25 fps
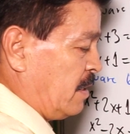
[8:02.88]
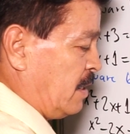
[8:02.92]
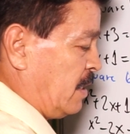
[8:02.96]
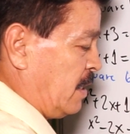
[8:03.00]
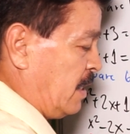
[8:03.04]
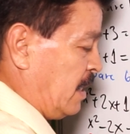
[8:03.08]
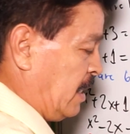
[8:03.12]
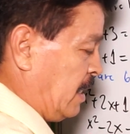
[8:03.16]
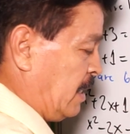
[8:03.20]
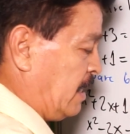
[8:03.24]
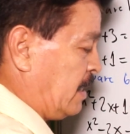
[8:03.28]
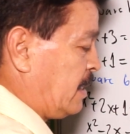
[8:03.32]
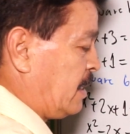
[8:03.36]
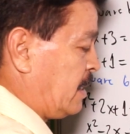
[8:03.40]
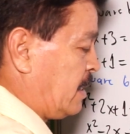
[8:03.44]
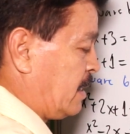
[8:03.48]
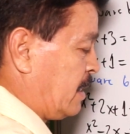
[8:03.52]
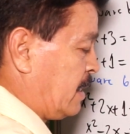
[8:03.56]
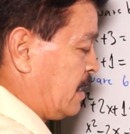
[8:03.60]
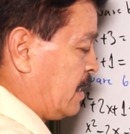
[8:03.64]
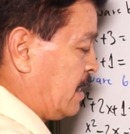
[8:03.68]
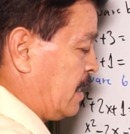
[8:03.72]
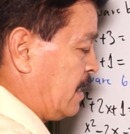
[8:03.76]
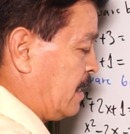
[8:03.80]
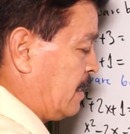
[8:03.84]

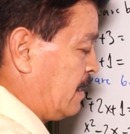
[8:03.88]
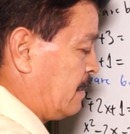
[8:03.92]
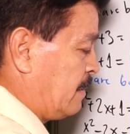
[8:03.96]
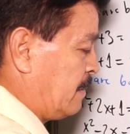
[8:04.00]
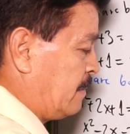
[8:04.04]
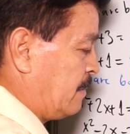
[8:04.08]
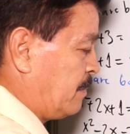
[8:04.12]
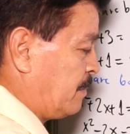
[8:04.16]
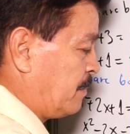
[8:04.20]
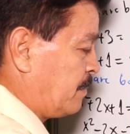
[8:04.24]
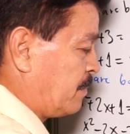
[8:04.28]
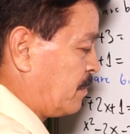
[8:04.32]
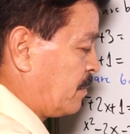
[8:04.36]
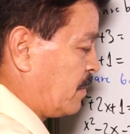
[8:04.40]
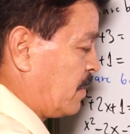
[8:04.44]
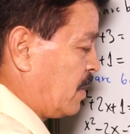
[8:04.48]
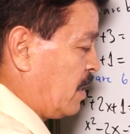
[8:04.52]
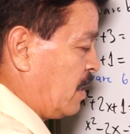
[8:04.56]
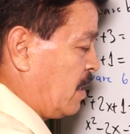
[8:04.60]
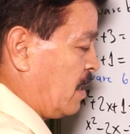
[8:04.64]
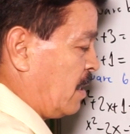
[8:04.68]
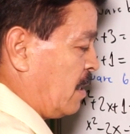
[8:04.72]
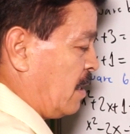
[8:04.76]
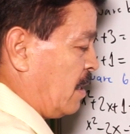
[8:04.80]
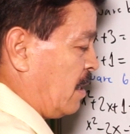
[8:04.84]
is,
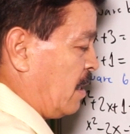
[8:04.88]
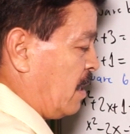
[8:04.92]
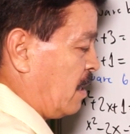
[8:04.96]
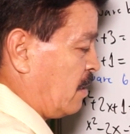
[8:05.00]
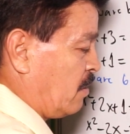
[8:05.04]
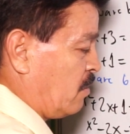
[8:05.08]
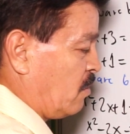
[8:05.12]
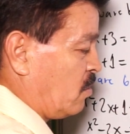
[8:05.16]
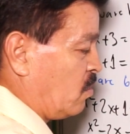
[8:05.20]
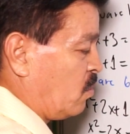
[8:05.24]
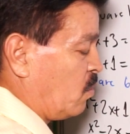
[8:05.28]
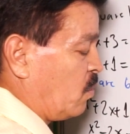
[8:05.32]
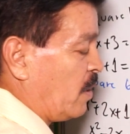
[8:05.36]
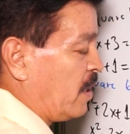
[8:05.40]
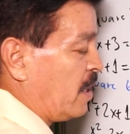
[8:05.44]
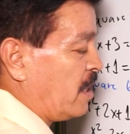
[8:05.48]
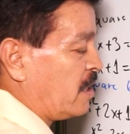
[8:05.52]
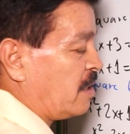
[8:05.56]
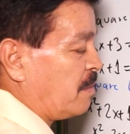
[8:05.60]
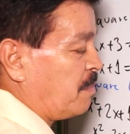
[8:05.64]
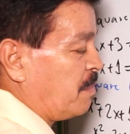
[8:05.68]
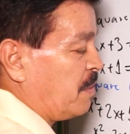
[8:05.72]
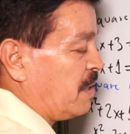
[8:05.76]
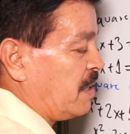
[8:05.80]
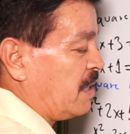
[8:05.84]
I don't want to
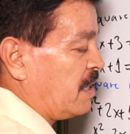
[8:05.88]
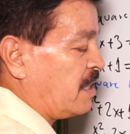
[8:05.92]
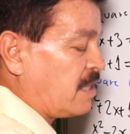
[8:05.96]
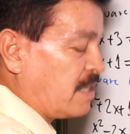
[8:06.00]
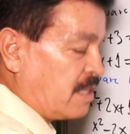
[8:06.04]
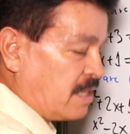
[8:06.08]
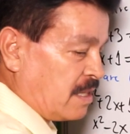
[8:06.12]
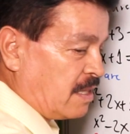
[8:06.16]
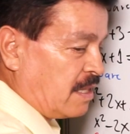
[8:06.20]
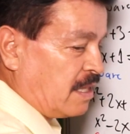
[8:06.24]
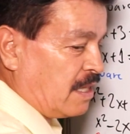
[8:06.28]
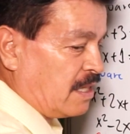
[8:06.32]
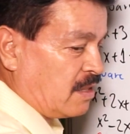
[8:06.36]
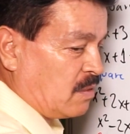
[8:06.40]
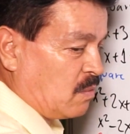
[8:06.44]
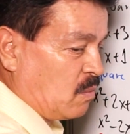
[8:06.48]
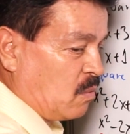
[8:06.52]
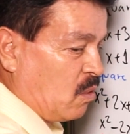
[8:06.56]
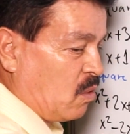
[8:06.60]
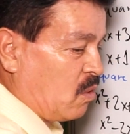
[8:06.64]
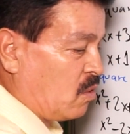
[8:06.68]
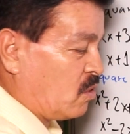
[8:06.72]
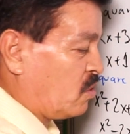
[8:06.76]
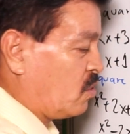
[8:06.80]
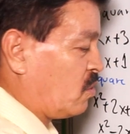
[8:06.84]
repeat this
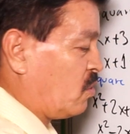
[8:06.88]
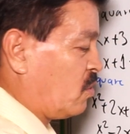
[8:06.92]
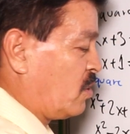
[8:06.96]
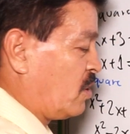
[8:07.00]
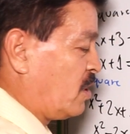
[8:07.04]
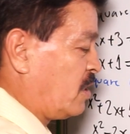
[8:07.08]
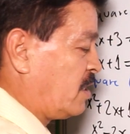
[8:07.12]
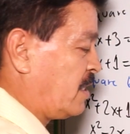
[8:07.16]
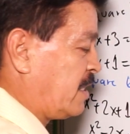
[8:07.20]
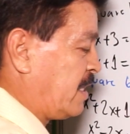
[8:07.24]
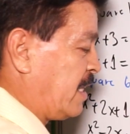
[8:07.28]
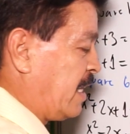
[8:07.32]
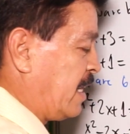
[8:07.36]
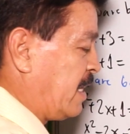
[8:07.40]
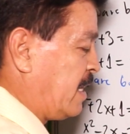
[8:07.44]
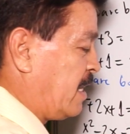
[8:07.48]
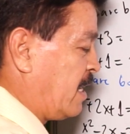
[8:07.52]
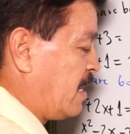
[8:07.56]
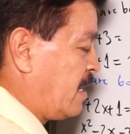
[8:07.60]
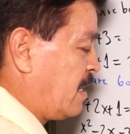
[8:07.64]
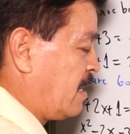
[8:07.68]
word. So this set